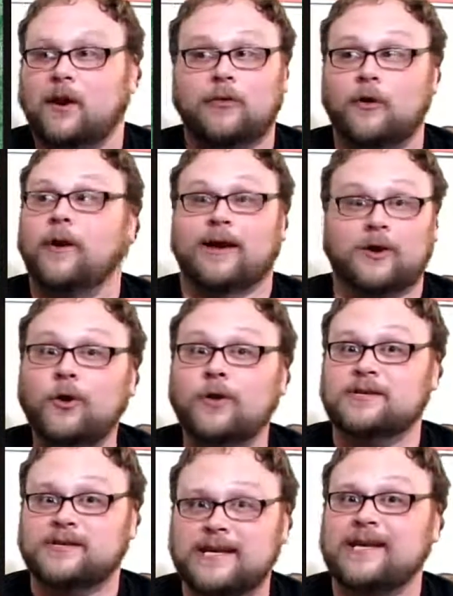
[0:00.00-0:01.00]
although I
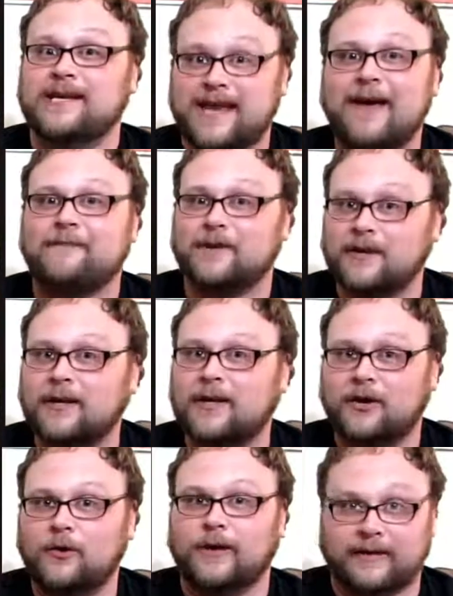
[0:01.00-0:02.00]
could see
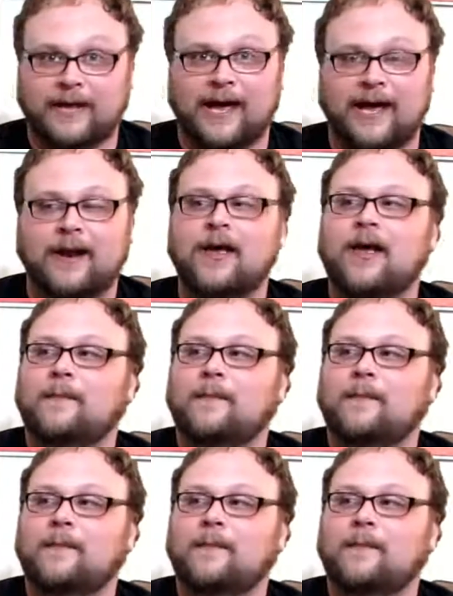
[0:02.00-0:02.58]
definitely doing that.